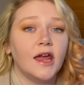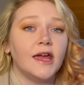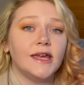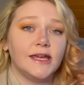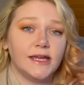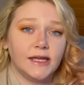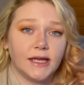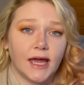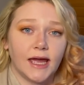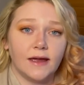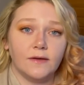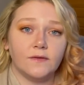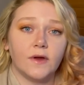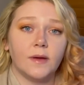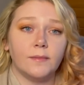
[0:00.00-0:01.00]
he
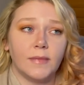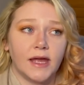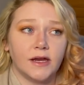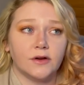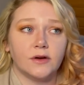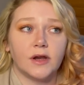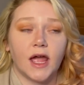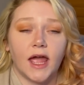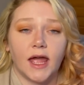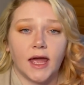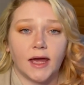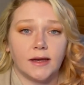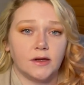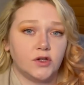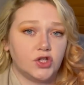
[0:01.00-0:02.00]
gave Maynard
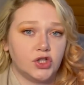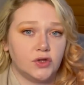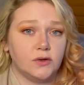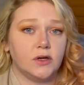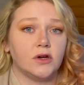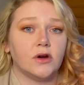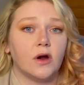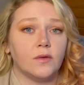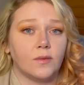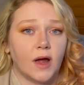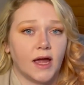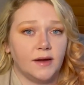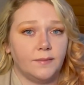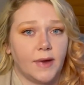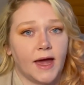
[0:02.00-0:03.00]
and Junior a
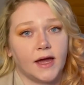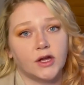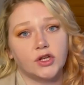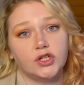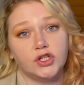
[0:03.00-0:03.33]
ride back